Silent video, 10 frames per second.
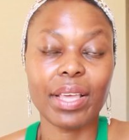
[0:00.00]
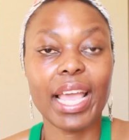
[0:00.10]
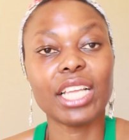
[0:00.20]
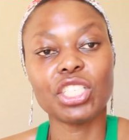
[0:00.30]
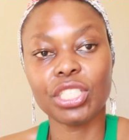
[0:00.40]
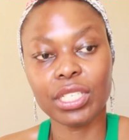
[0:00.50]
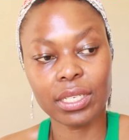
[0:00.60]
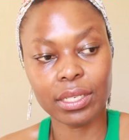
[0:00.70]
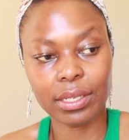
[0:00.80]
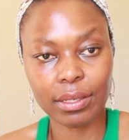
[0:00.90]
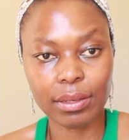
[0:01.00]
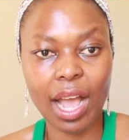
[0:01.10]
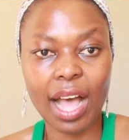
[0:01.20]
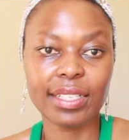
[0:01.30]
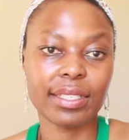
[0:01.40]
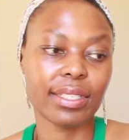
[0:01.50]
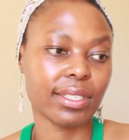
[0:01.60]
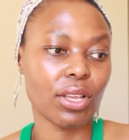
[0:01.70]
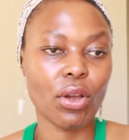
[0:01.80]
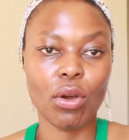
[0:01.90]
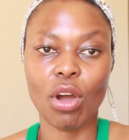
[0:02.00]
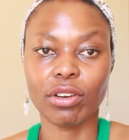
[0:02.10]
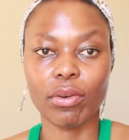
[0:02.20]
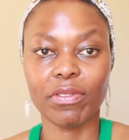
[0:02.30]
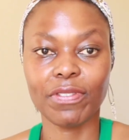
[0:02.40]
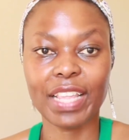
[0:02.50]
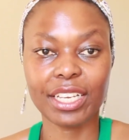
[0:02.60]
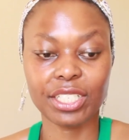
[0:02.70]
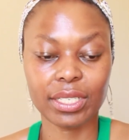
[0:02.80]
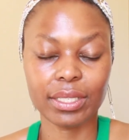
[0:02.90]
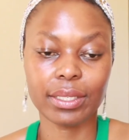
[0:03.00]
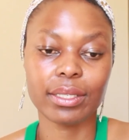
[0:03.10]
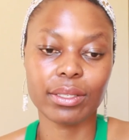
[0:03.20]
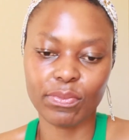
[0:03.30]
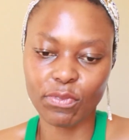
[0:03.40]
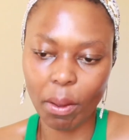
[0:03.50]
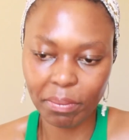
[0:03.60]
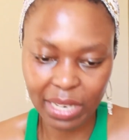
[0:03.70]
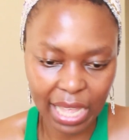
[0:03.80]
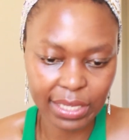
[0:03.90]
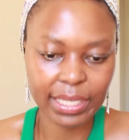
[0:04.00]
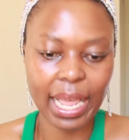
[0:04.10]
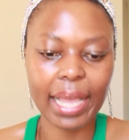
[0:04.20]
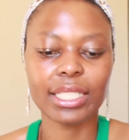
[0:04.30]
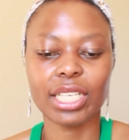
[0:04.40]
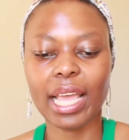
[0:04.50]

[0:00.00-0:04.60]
and she asks her on her reflections from last night.